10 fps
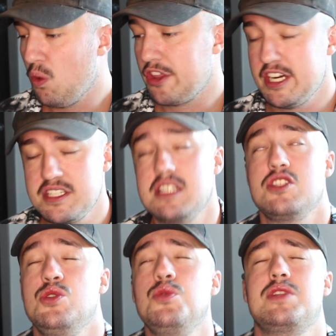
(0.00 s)
Well, there's
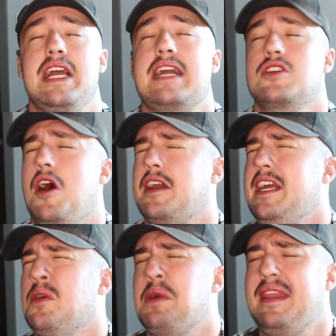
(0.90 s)
this new TikTok
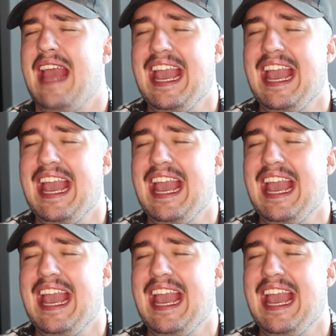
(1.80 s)
here with